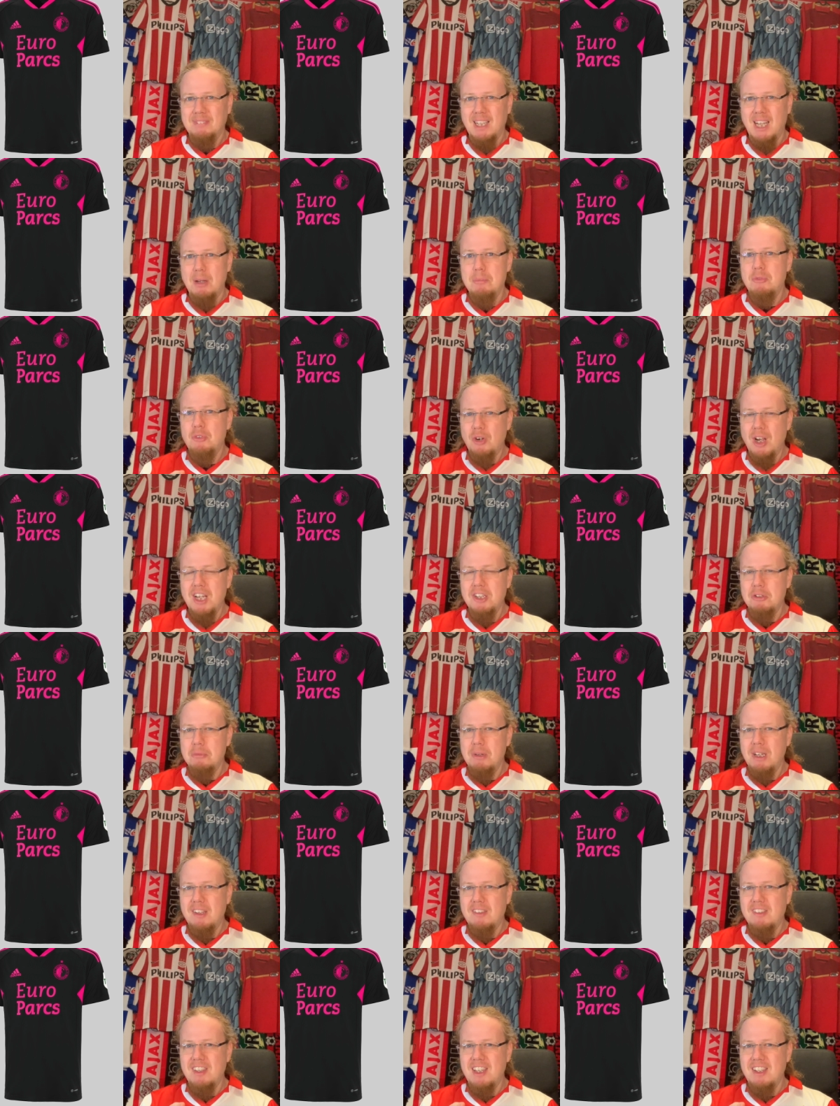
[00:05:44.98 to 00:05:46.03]
I'm trying to
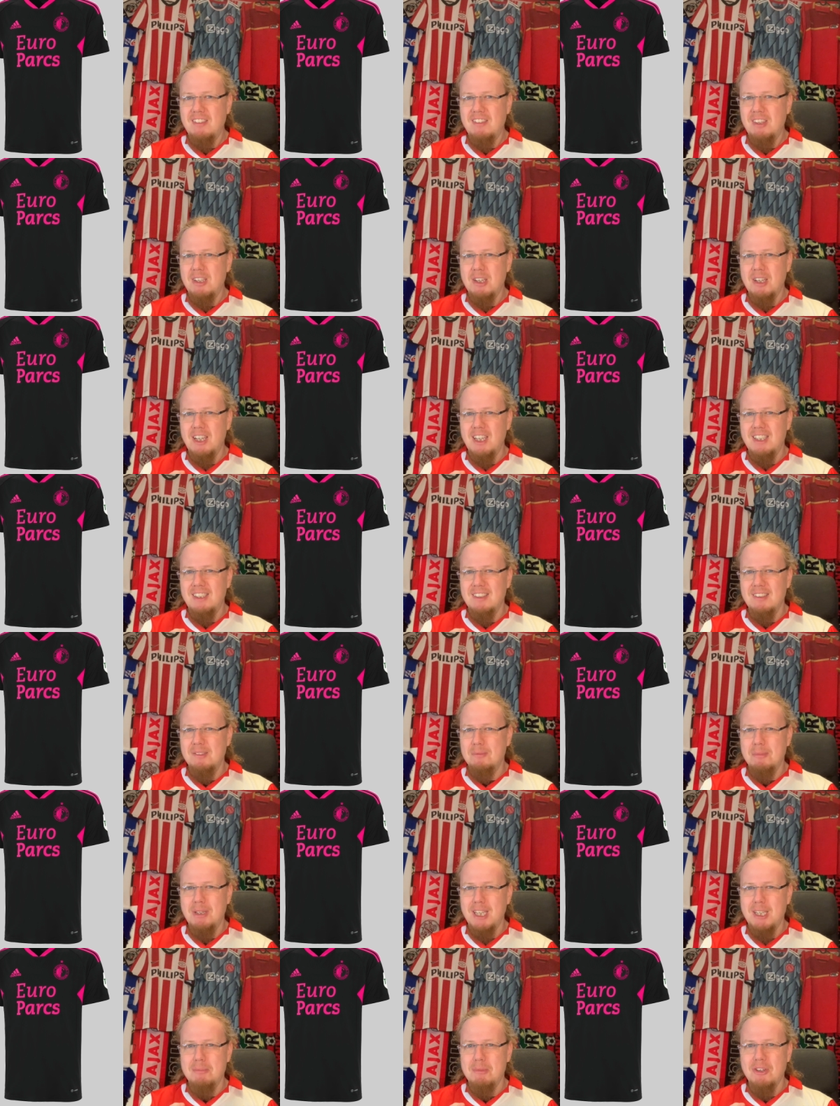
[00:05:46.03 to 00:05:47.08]
make sense here. It doesn't
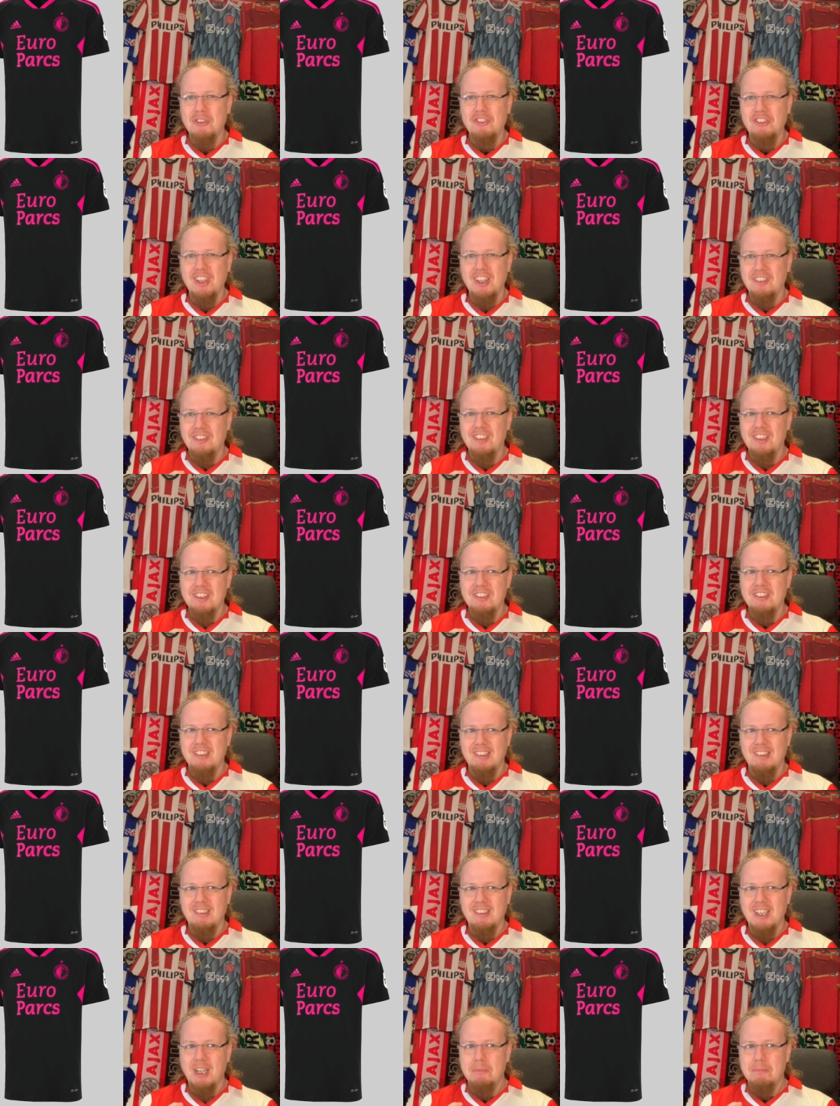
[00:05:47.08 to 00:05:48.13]
make much sense, does
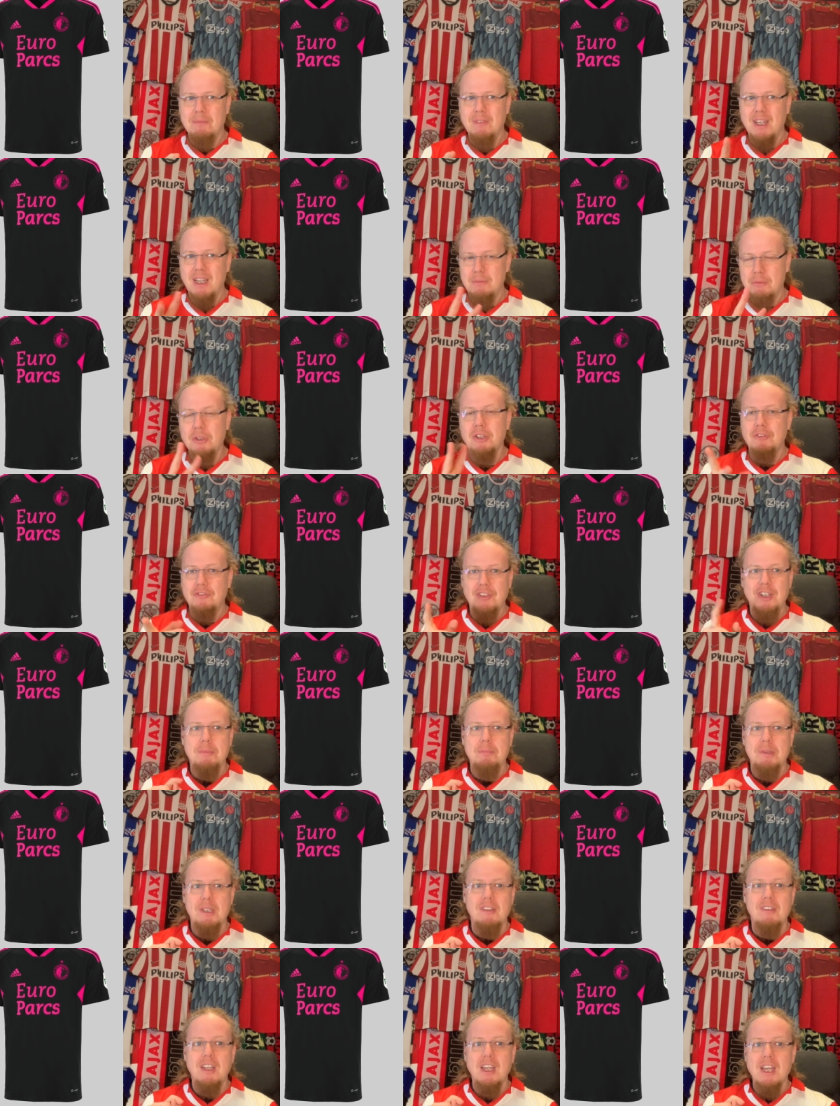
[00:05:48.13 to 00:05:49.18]
it? Yeah, I would have
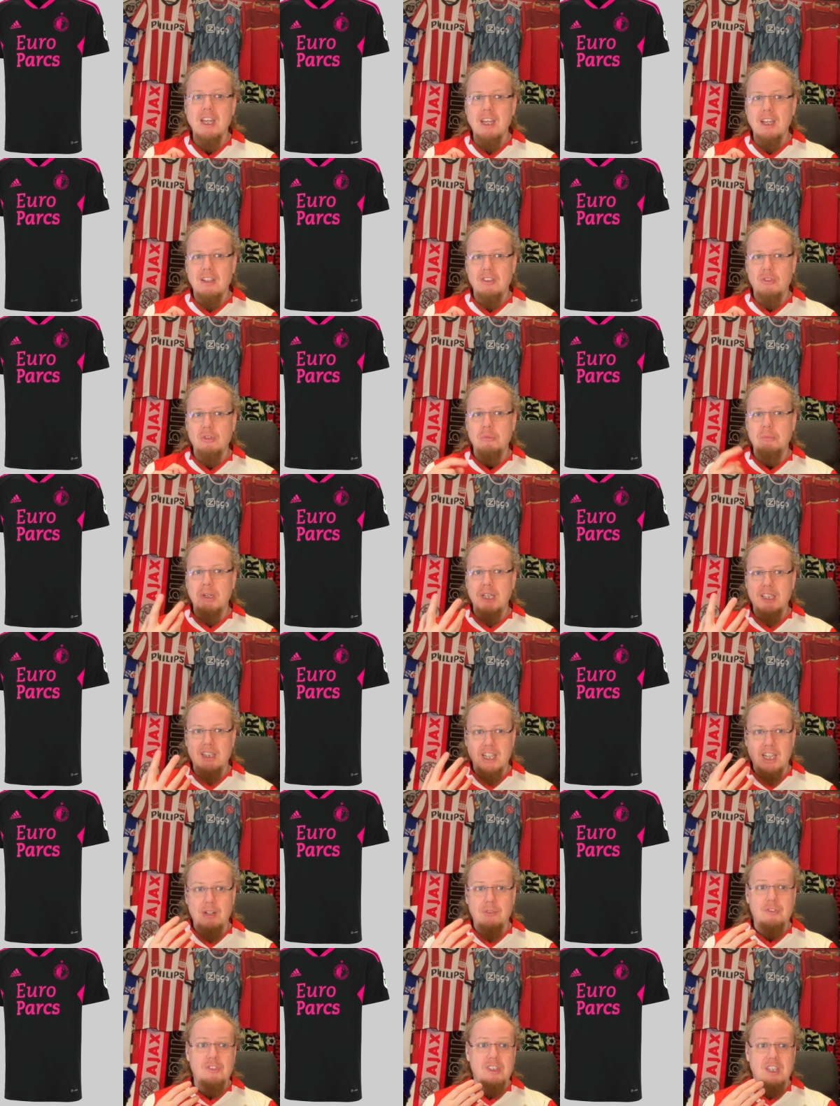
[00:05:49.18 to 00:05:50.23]
flipped it to make
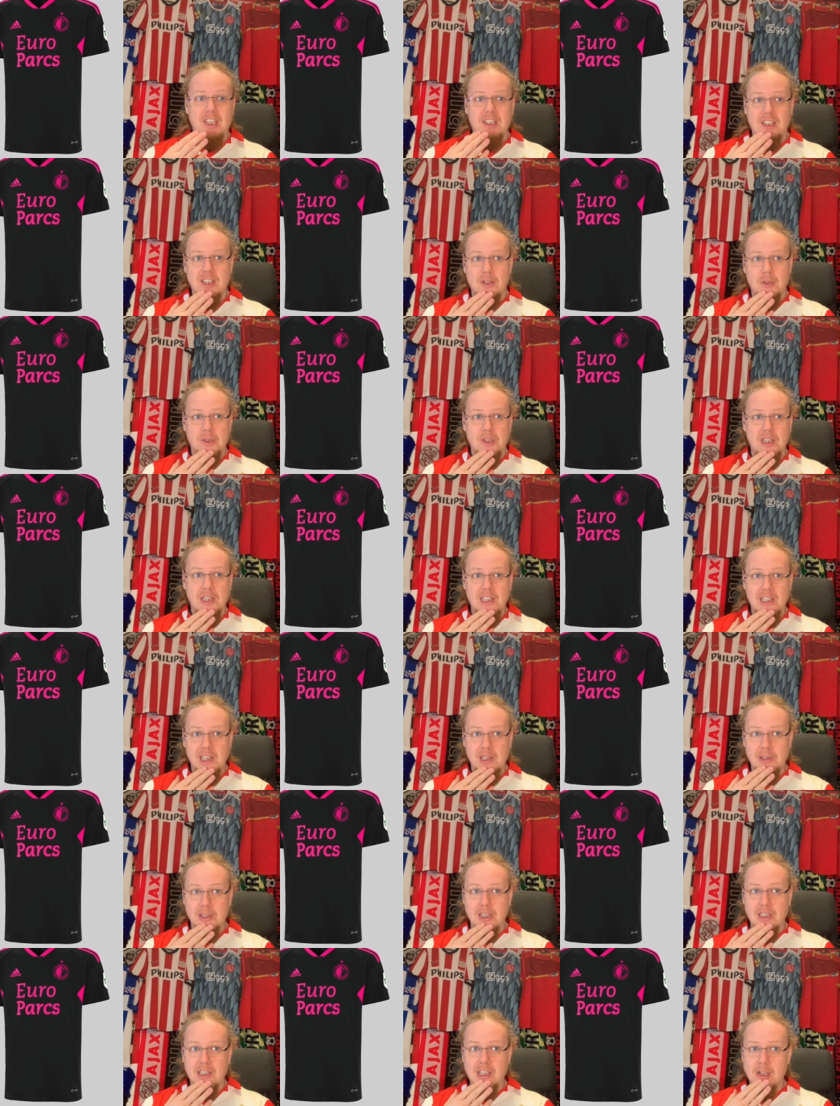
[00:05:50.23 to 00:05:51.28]
the F stand out a
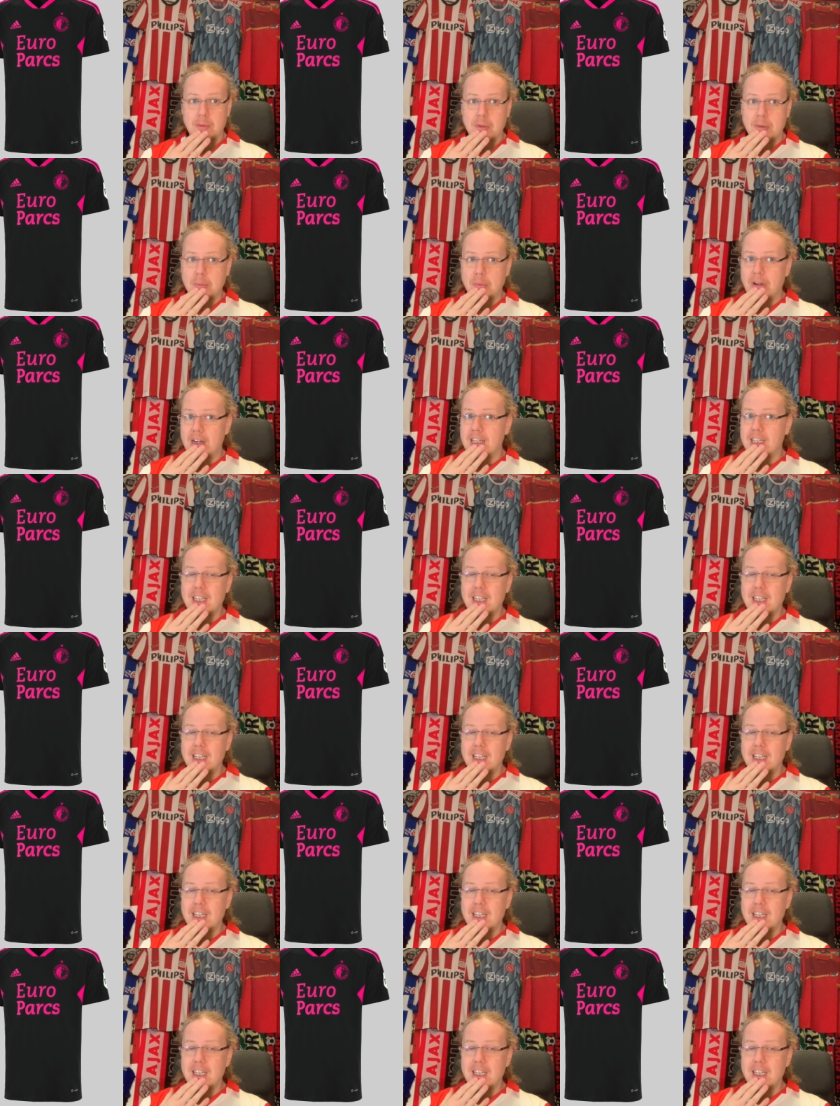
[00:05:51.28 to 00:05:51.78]
little, a little bit more.